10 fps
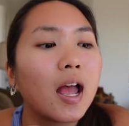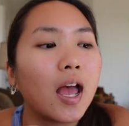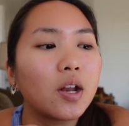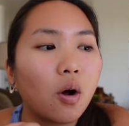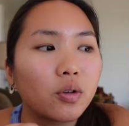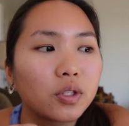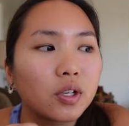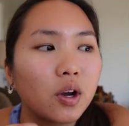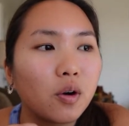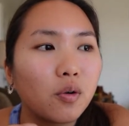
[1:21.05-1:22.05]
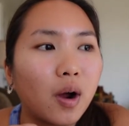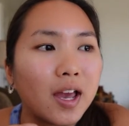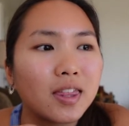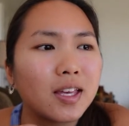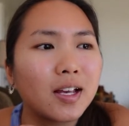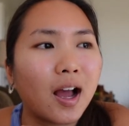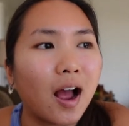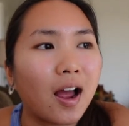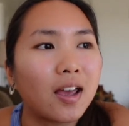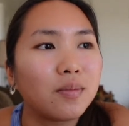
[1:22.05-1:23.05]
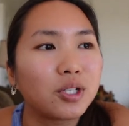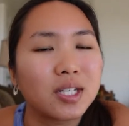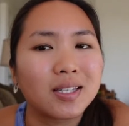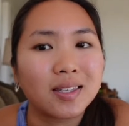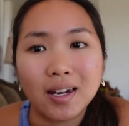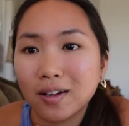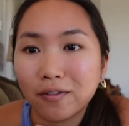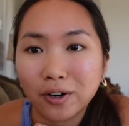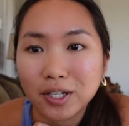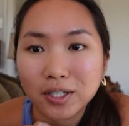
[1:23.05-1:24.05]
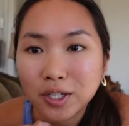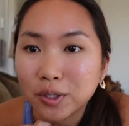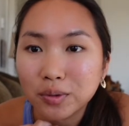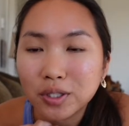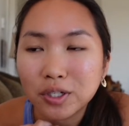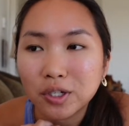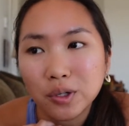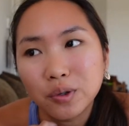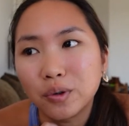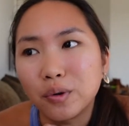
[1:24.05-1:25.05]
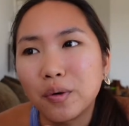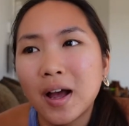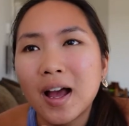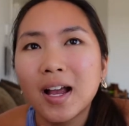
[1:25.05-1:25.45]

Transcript: And also I think I I am just excited for an excuse to